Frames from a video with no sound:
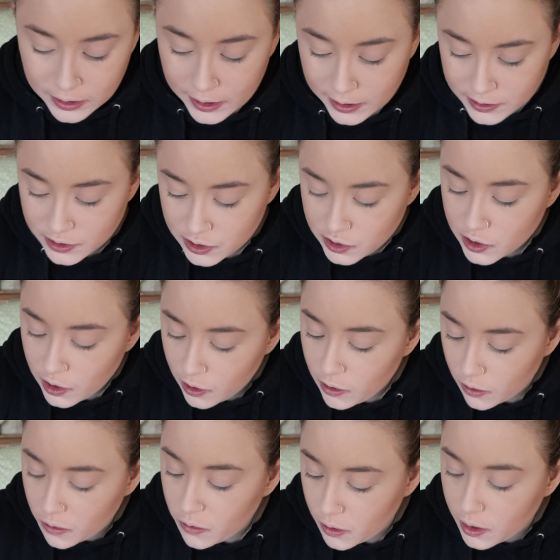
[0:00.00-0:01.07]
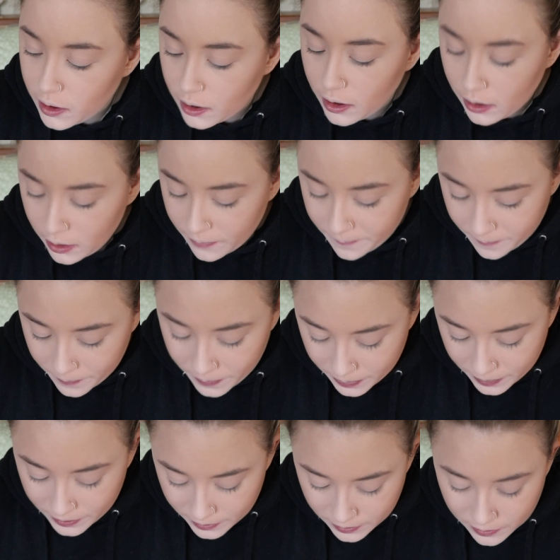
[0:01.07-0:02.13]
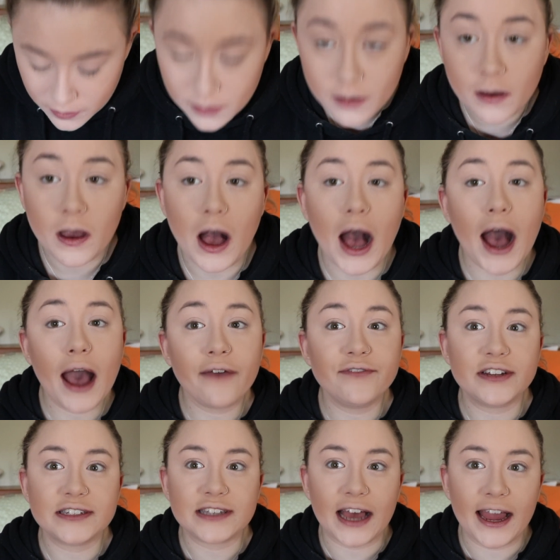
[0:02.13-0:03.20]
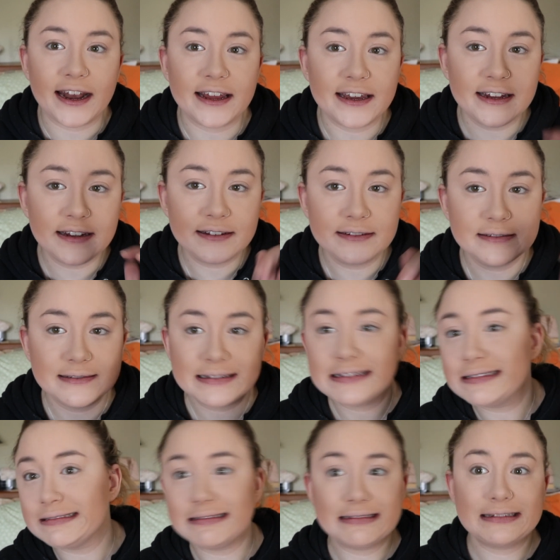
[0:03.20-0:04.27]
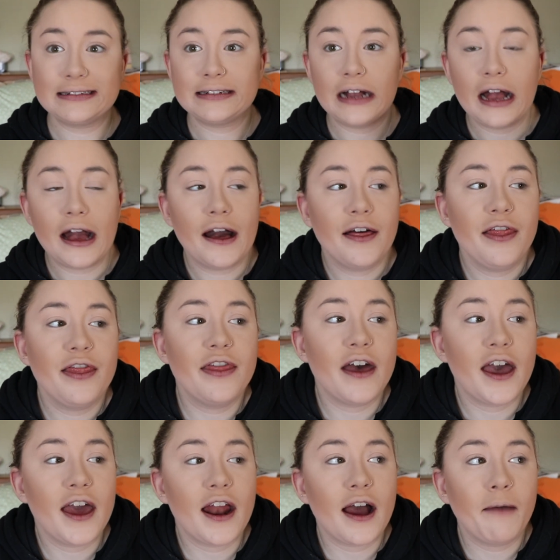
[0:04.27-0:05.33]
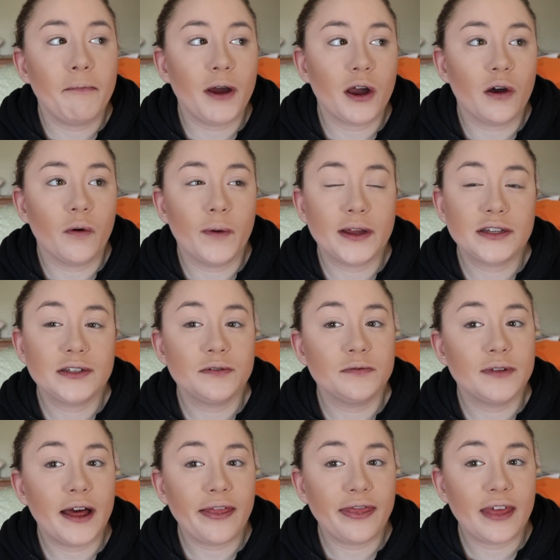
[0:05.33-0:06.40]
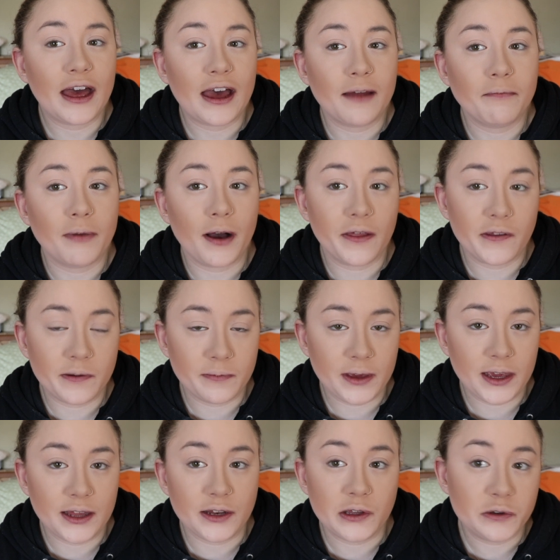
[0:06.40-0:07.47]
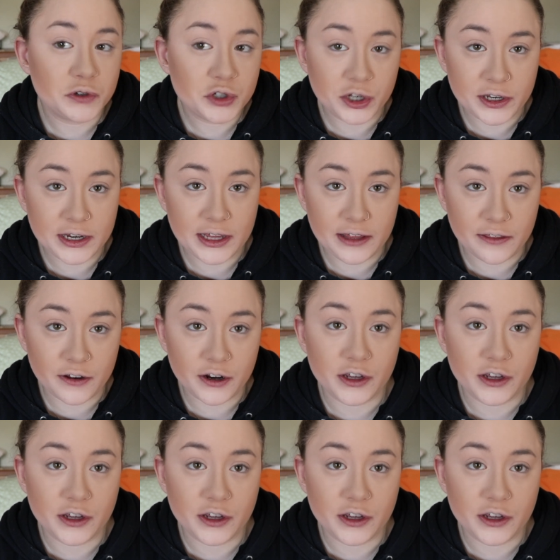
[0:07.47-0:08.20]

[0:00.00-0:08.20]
And so I've decided that I'm not going to let that bother me, and you shouldn't either.